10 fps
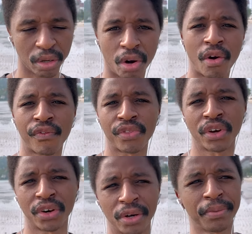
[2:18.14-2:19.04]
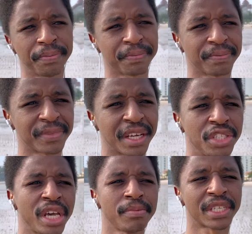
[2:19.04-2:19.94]
of the
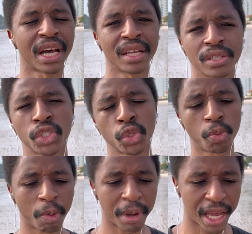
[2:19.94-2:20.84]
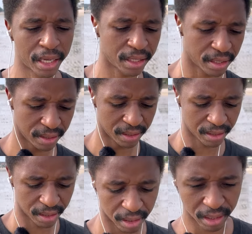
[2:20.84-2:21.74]
James Gunn Superman,
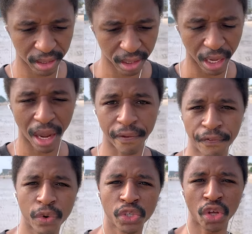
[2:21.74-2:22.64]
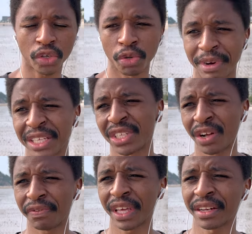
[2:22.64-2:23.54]
I first thought to
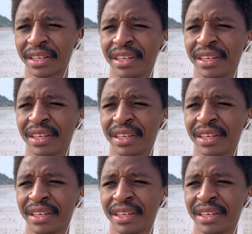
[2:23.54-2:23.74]
myself that